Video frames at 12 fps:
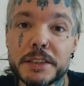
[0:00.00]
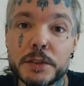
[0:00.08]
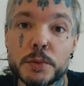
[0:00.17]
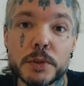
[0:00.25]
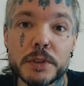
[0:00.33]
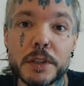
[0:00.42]

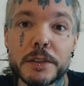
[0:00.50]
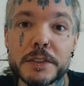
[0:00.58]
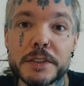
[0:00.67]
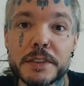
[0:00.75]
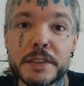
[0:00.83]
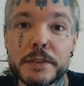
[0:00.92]
you will
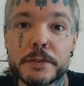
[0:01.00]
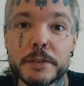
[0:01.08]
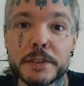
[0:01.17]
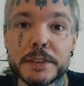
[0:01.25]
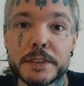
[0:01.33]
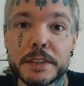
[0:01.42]
notice a
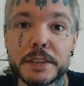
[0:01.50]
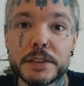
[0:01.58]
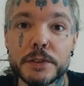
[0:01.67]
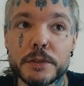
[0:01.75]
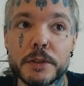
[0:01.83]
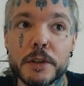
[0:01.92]
difference in
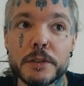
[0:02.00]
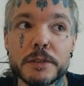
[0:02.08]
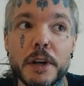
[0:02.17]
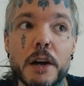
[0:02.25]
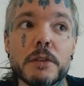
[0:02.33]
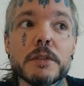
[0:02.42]
your
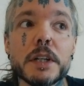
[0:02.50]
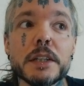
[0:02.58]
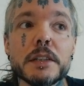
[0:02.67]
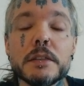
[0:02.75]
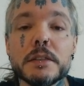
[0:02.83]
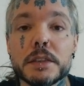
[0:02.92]
own
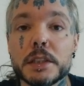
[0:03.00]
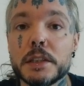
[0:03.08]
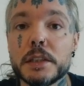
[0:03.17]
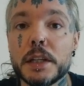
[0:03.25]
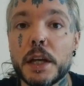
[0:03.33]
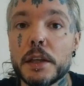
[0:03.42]
aura,
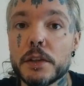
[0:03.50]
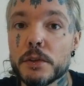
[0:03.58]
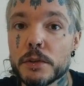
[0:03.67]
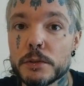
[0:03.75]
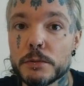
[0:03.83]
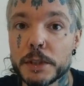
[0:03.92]
in
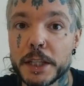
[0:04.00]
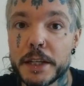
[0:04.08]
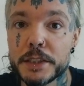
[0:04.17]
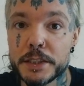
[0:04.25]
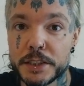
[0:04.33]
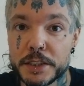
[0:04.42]
your
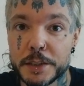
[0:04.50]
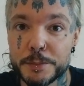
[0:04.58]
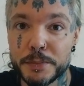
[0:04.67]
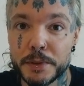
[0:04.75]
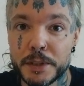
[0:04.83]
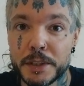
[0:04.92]
relationship